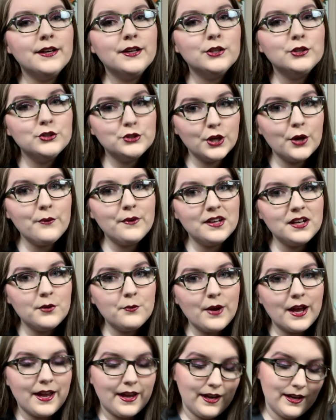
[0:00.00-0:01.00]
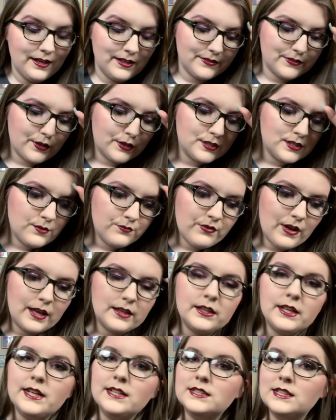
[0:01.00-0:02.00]
So anyway, Dustin
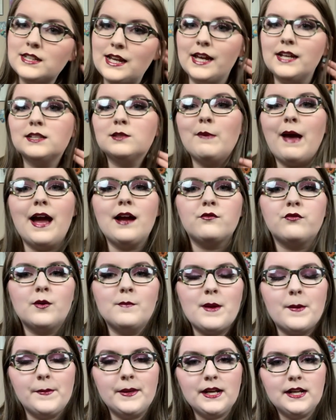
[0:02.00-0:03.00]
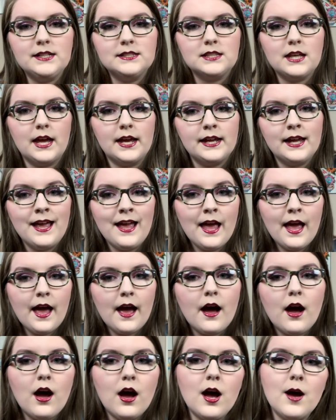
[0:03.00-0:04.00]
finally gets a text back from him and he's like,
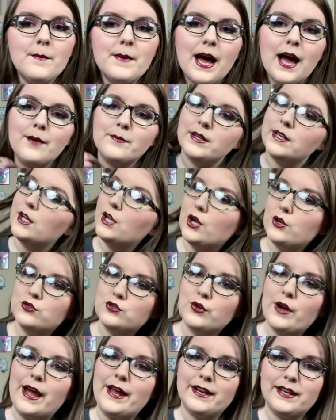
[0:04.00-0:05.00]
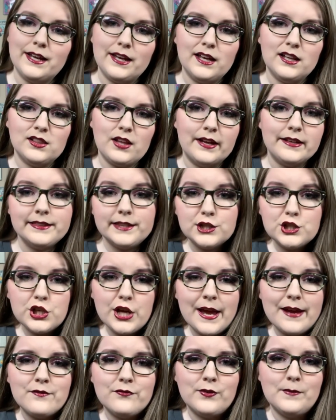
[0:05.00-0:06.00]
I'm going to go try to get like the
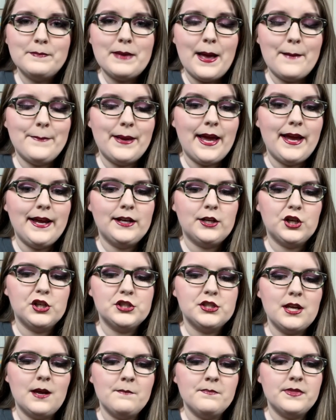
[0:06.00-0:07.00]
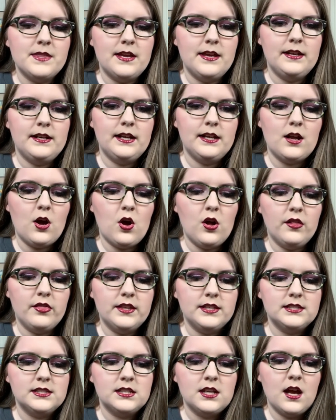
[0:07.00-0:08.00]
check from my bank or something and all
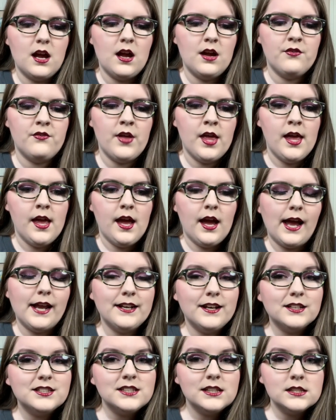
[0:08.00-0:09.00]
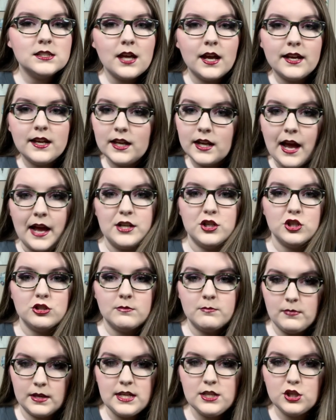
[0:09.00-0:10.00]
this stuff. And Dustin's like, can I just
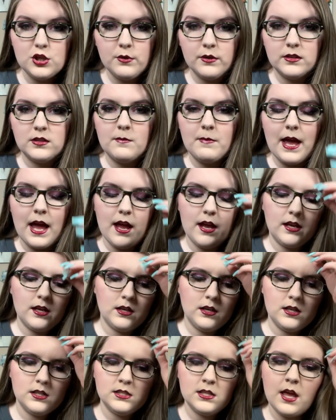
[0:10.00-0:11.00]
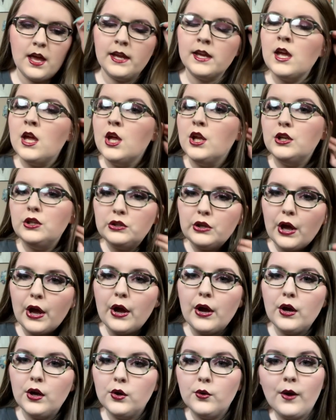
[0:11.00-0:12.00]
meet you at the bank? And he's like,
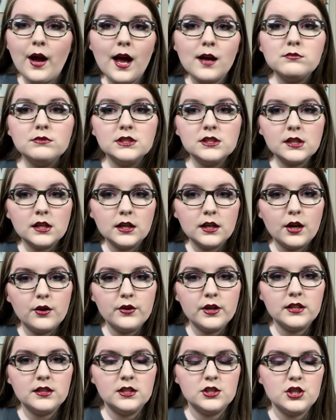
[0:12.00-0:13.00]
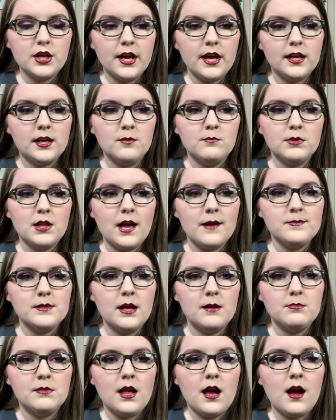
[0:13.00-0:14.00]
no, I'm just going to go get the check and blah, blah,
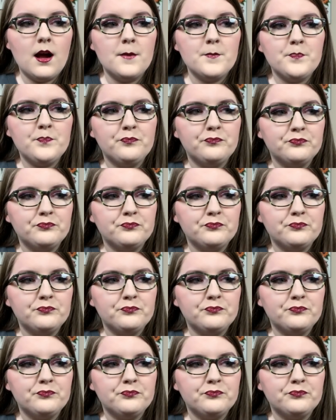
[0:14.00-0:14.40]
blah.